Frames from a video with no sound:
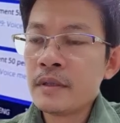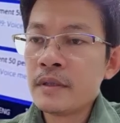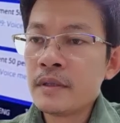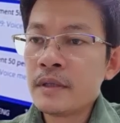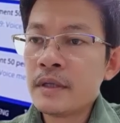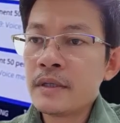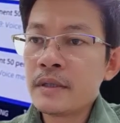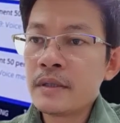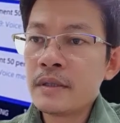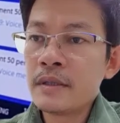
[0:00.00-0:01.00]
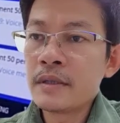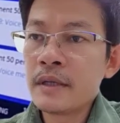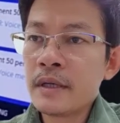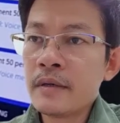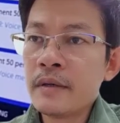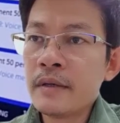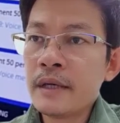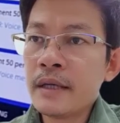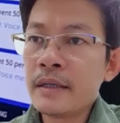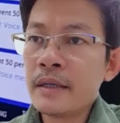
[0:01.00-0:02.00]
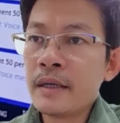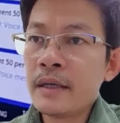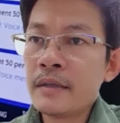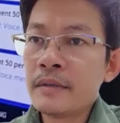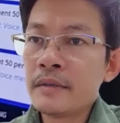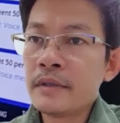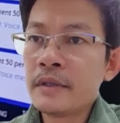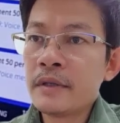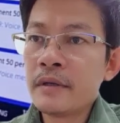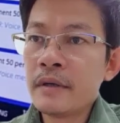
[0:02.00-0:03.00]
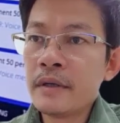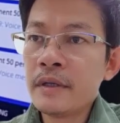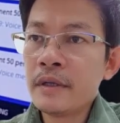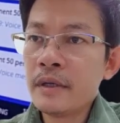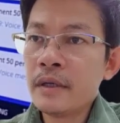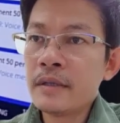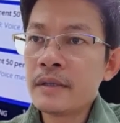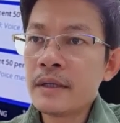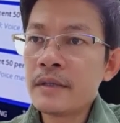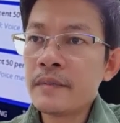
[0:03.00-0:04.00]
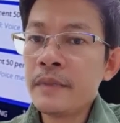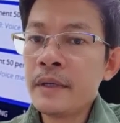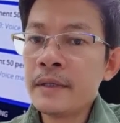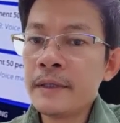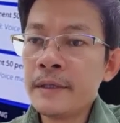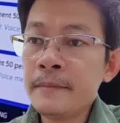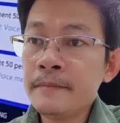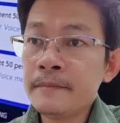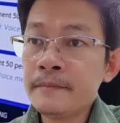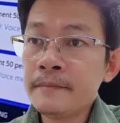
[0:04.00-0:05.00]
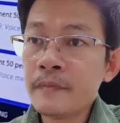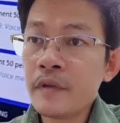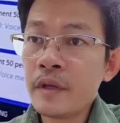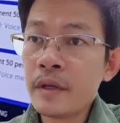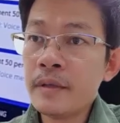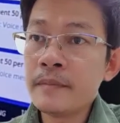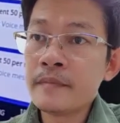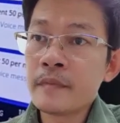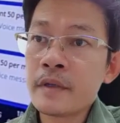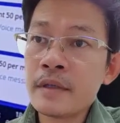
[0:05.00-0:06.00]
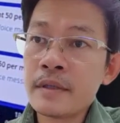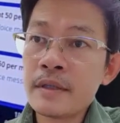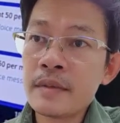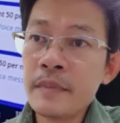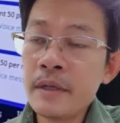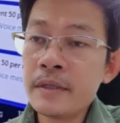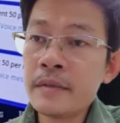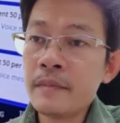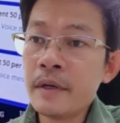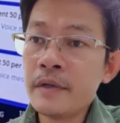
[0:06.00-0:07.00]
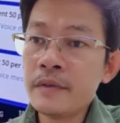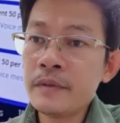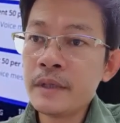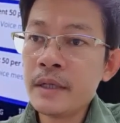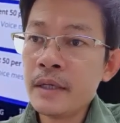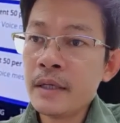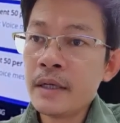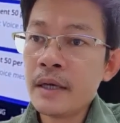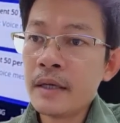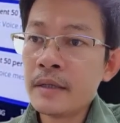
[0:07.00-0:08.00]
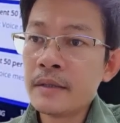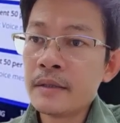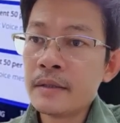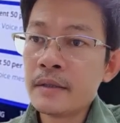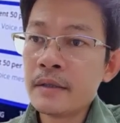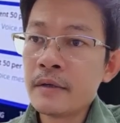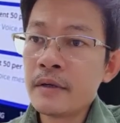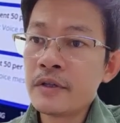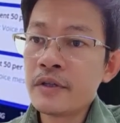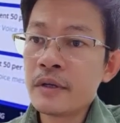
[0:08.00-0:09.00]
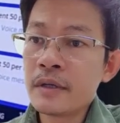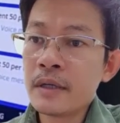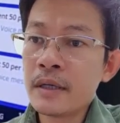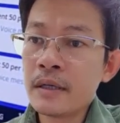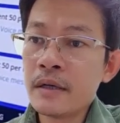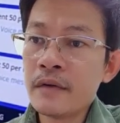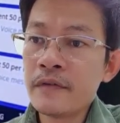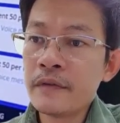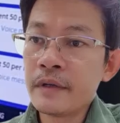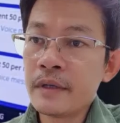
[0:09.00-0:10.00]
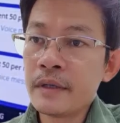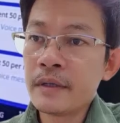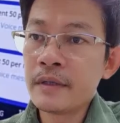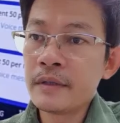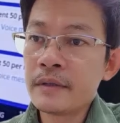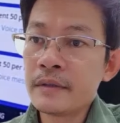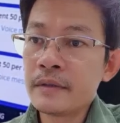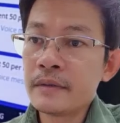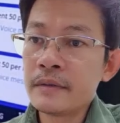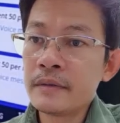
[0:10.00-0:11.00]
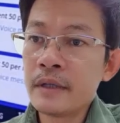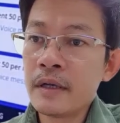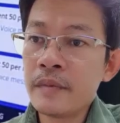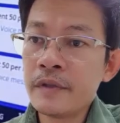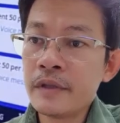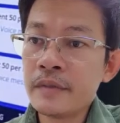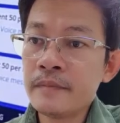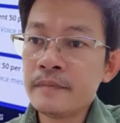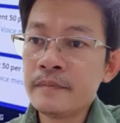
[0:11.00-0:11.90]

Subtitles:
just select on that and turn on the accessibility. Okay, accessibility menu, and turn on the shortcut of that option.